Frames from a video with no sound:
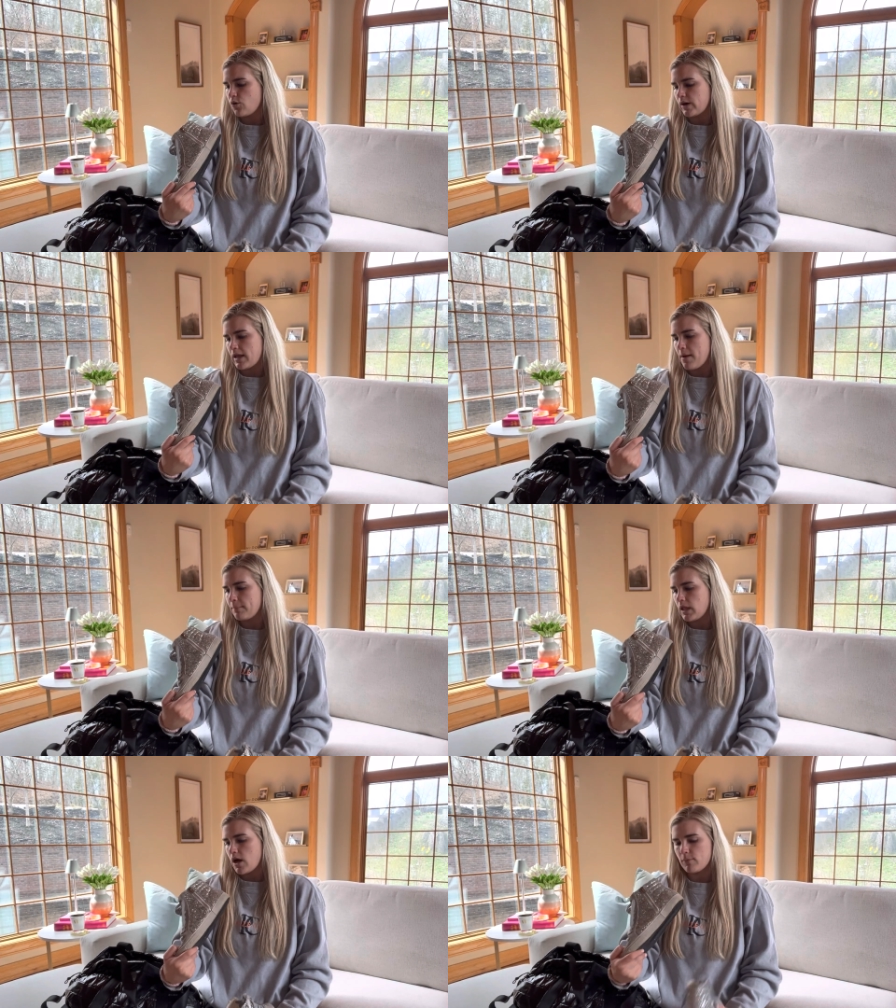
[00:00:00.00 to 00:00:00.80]
or an
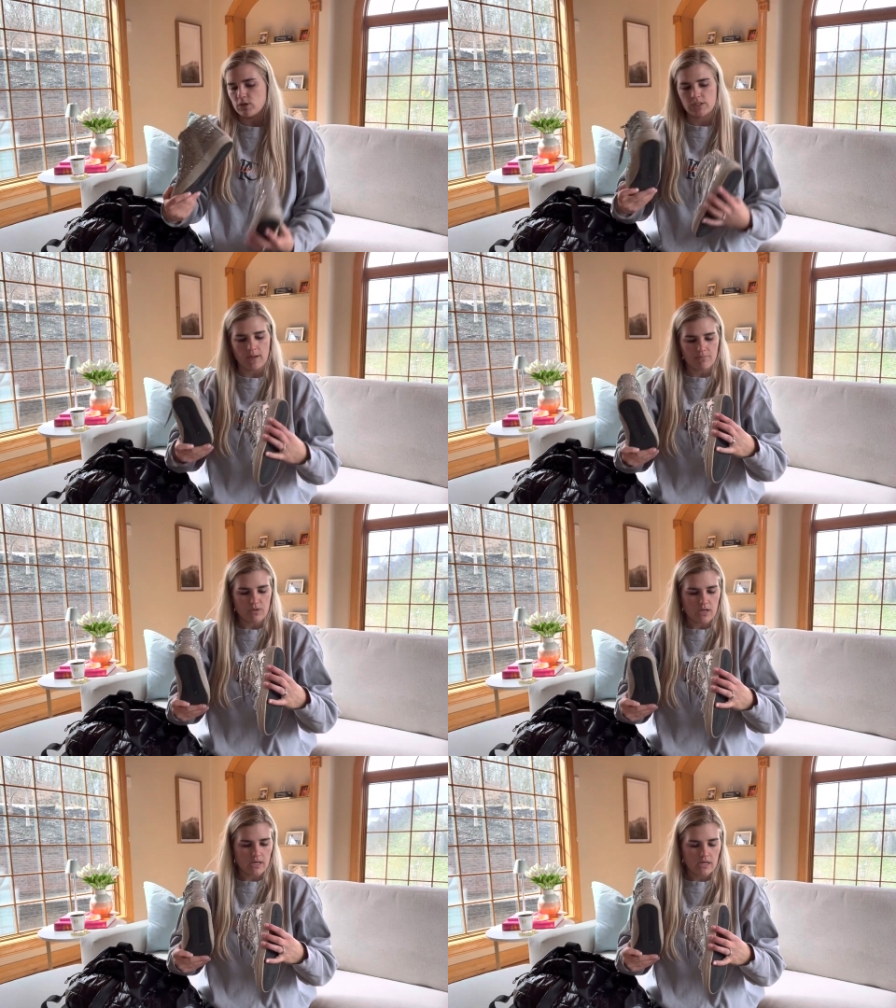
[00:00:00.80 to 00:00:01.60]
emblem or
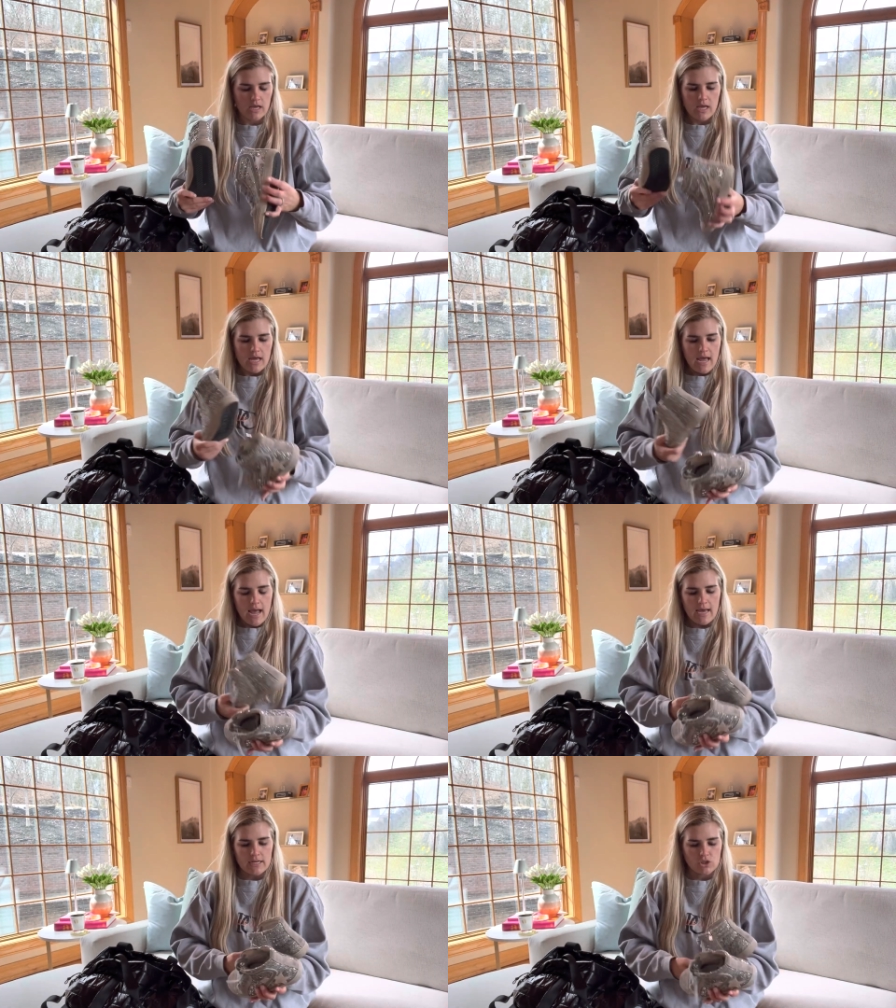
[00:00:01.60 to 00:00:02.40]
something
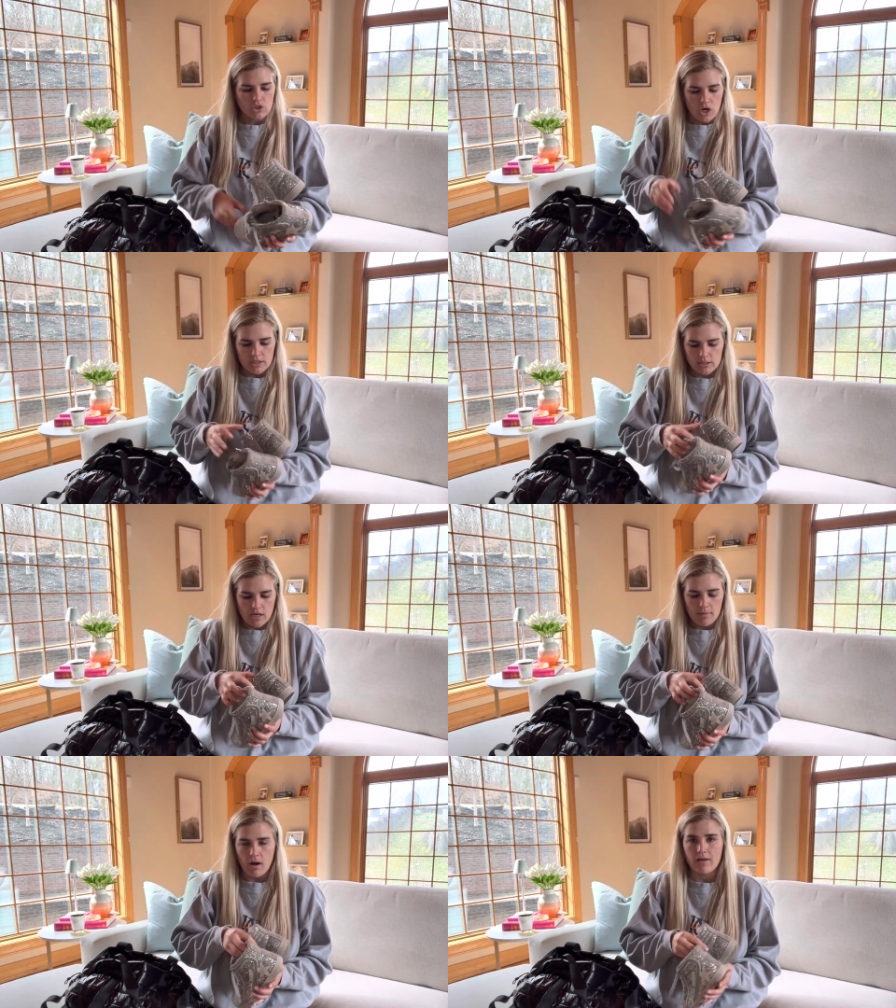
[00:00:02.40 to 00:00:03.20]
and it started to
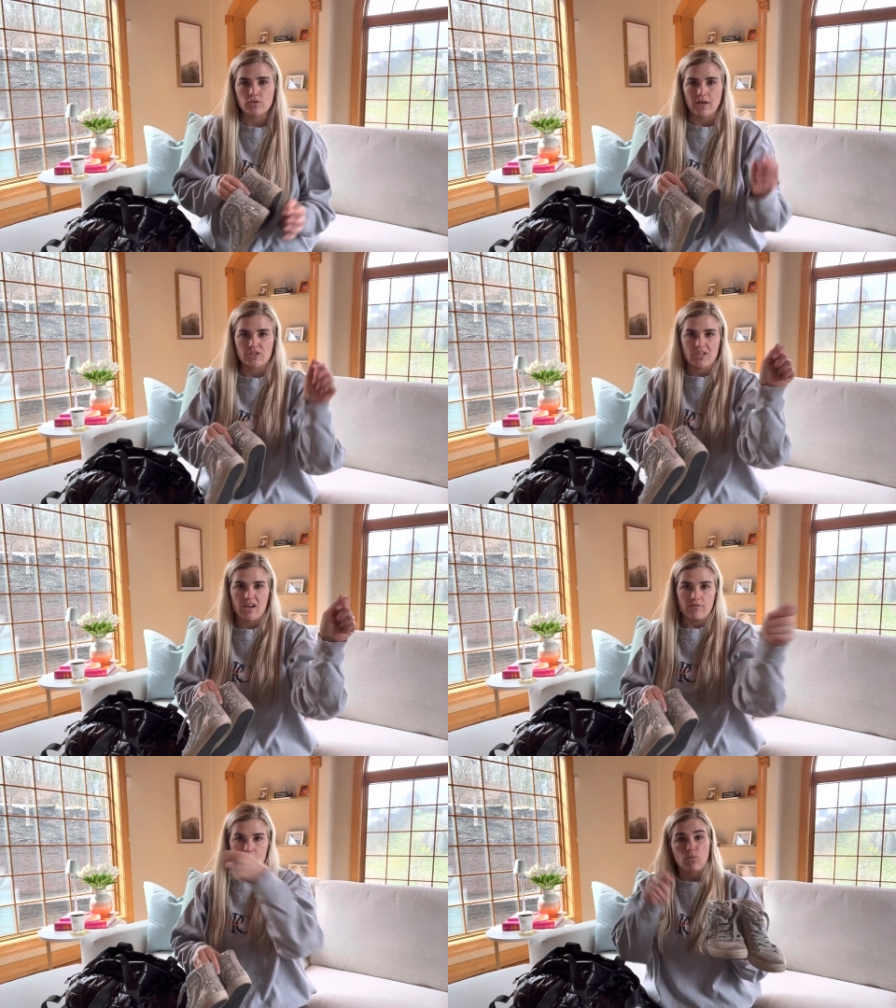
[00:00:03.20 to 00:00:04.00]
come off. So I just kind
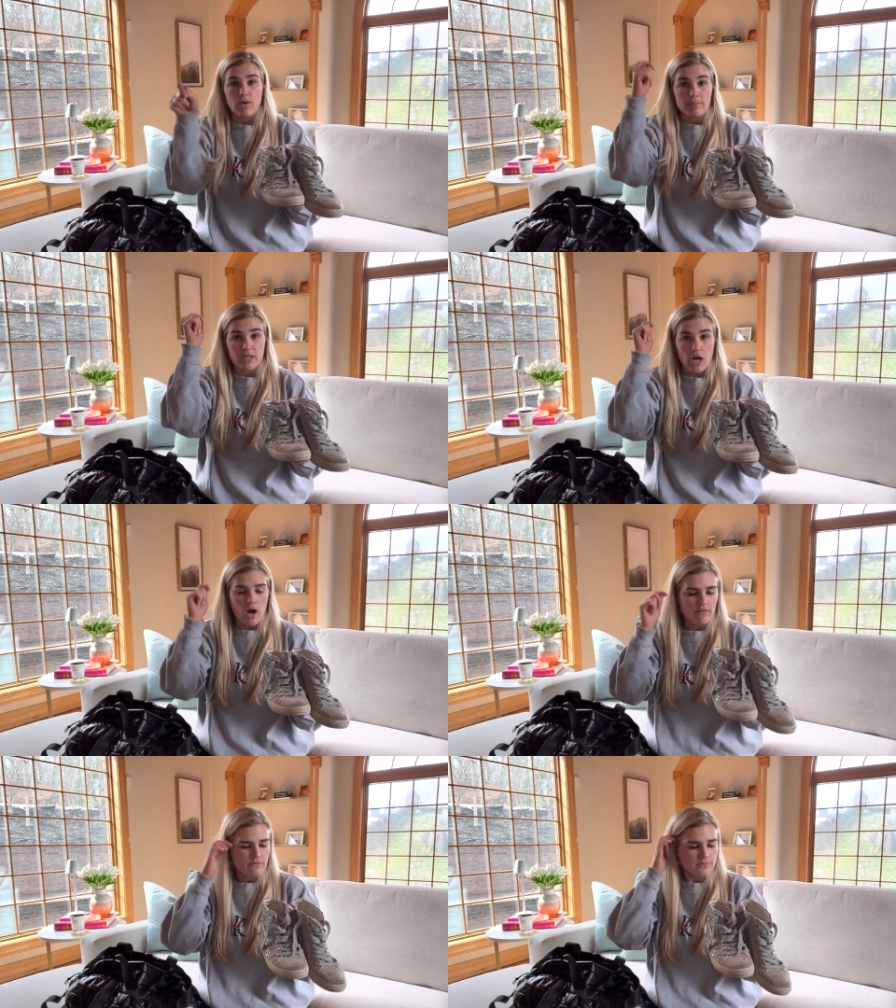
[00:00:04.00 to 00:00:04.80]
of ripped it
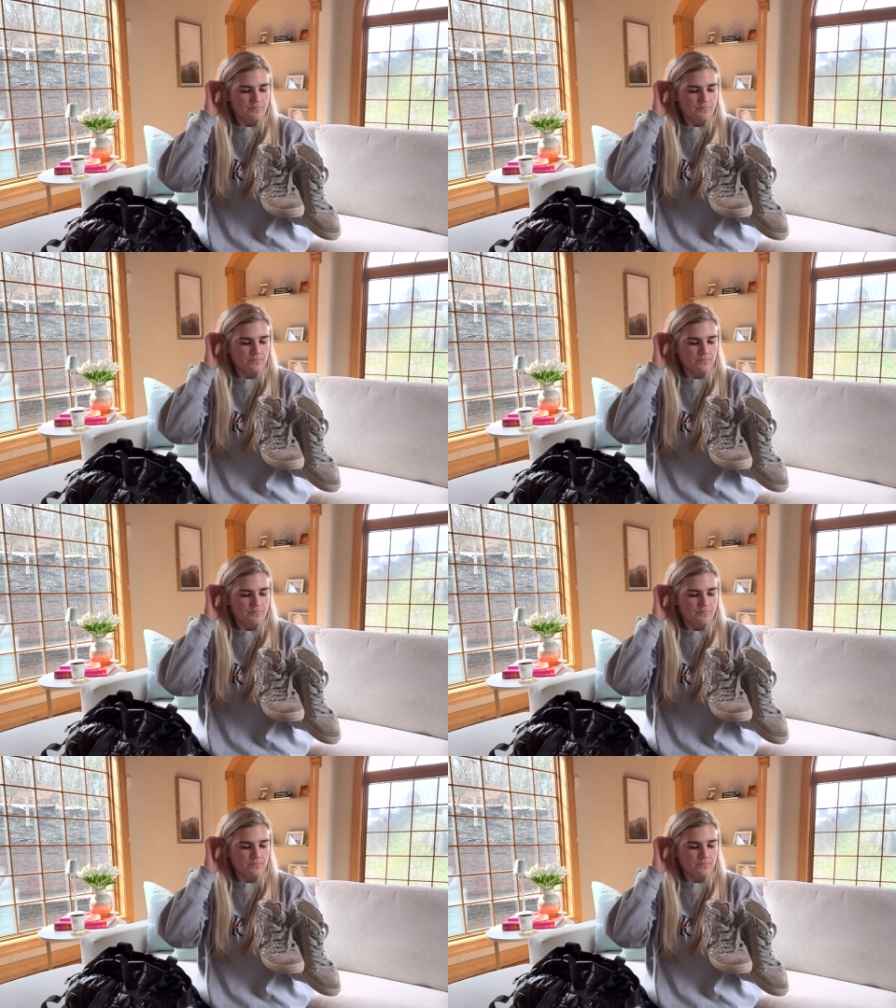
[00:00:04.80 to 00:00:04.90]
off.